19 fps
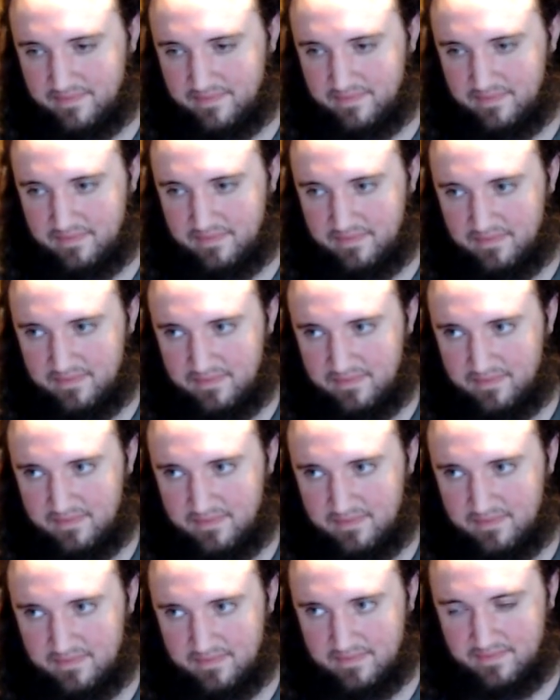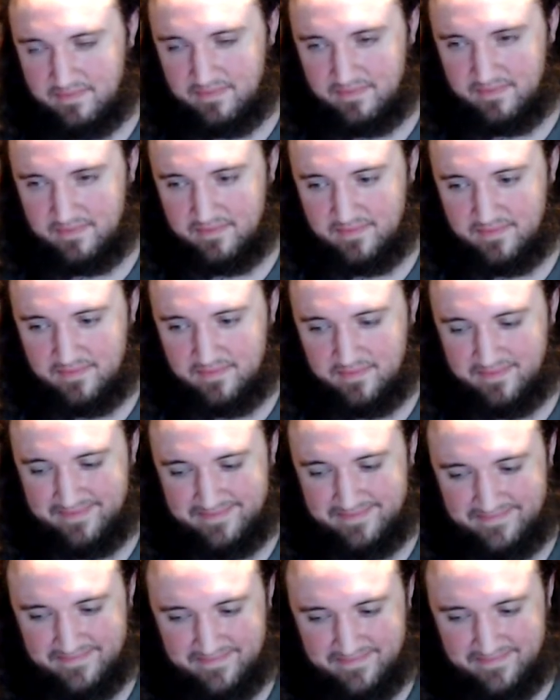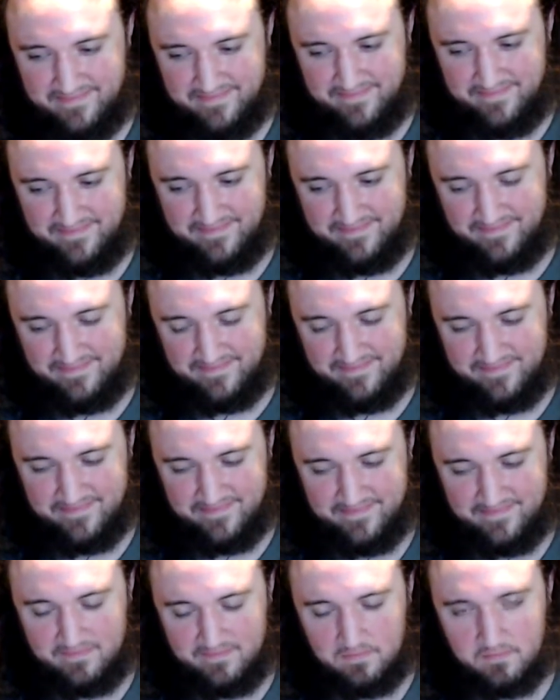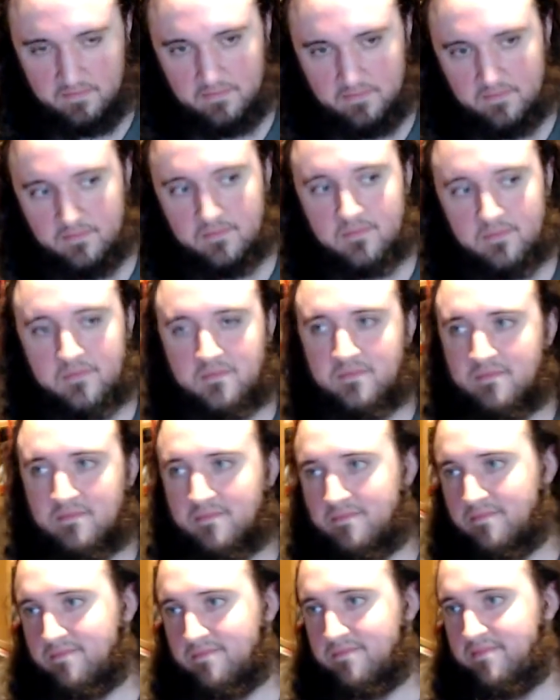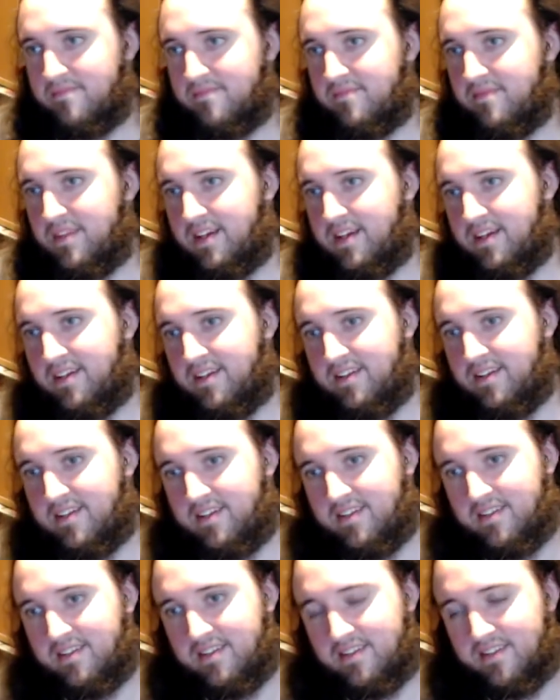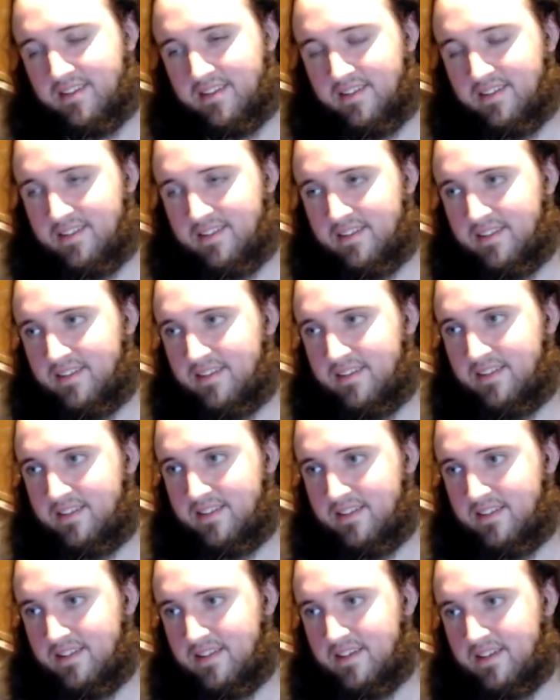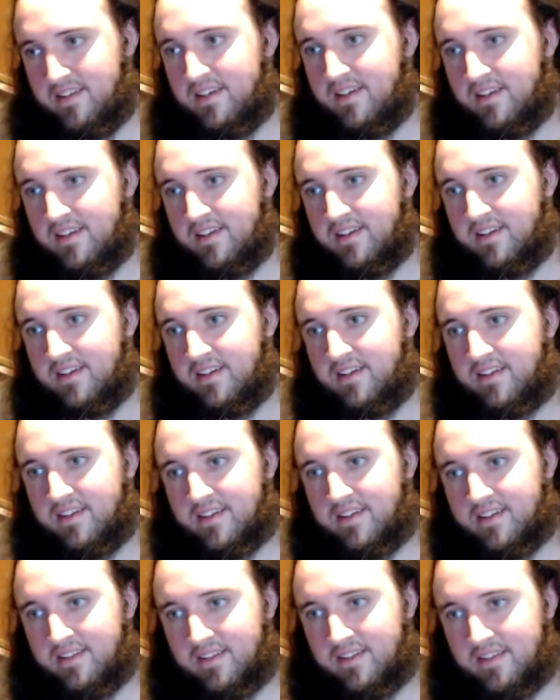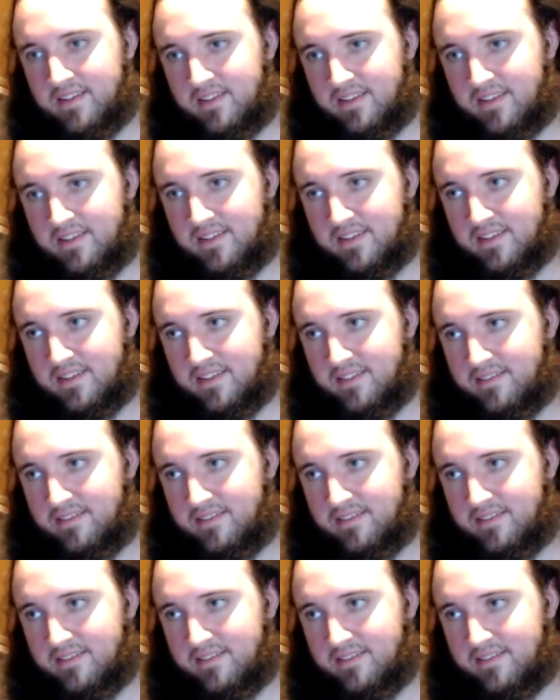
This person isn't speaking.